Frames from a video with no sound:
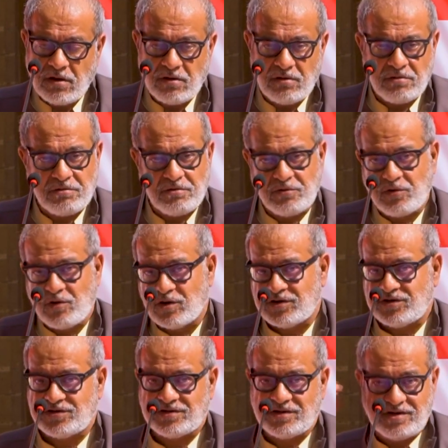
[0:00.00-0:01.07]
Not
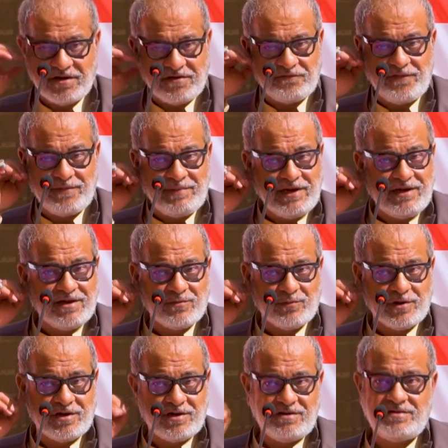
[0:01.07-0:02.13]
a familiar
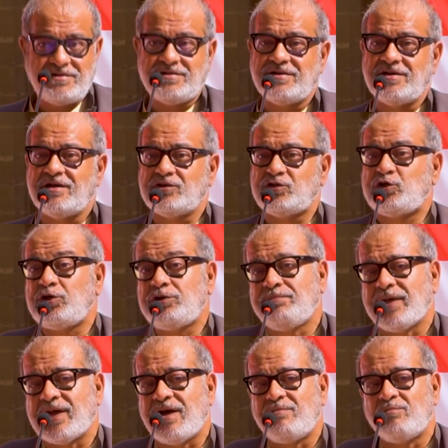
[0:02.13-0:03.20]
word. It should
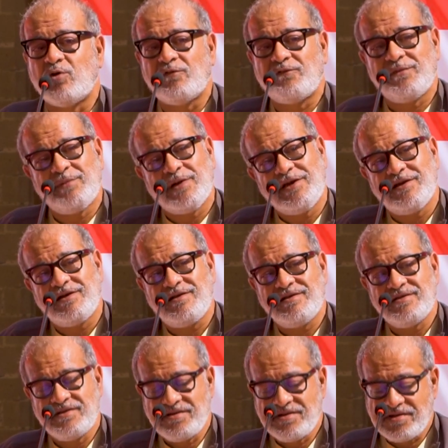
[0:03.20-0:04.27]
become more familiar.
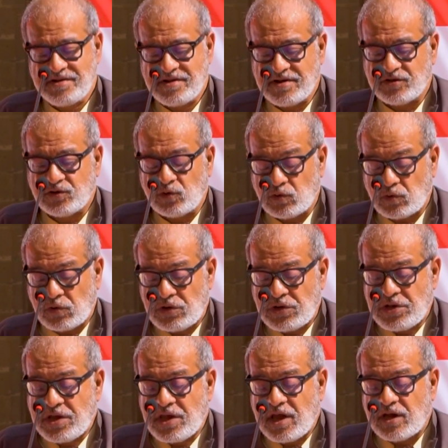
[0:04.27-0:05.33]
So
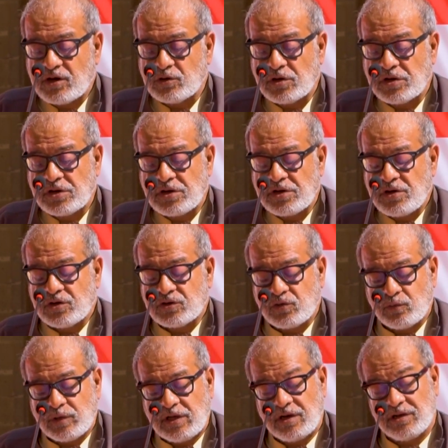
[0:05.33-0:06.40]

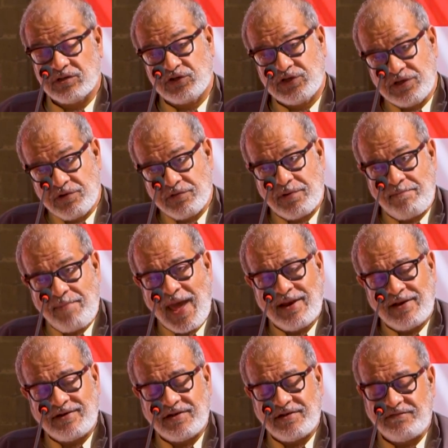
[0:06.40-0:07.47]
we
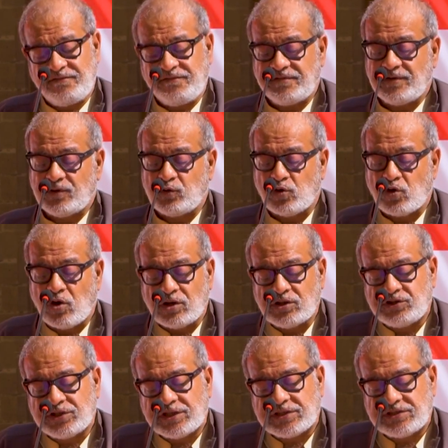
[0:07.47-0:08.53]
reparative to not
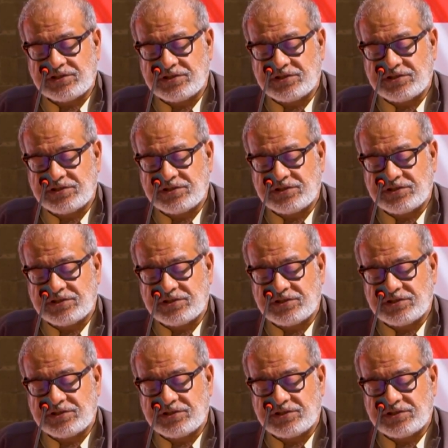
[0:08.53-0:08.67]
just